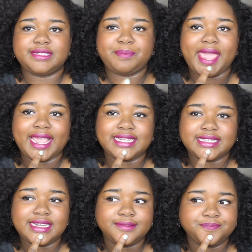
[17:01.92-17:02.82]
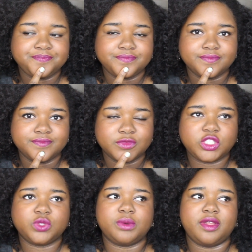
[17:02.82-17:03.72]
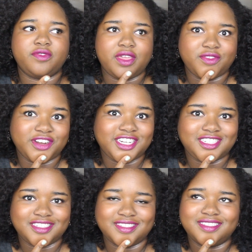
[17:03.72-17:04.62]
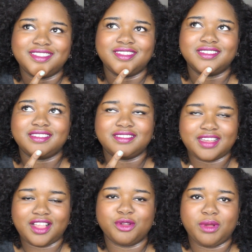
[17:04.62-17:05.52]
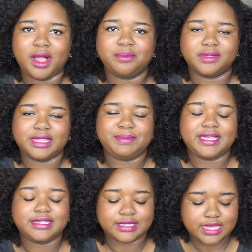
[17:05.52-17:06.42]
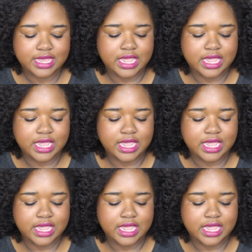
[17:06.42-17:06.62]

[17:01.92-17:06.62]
it's Panda, which is one of my favorite ColourPop lippies.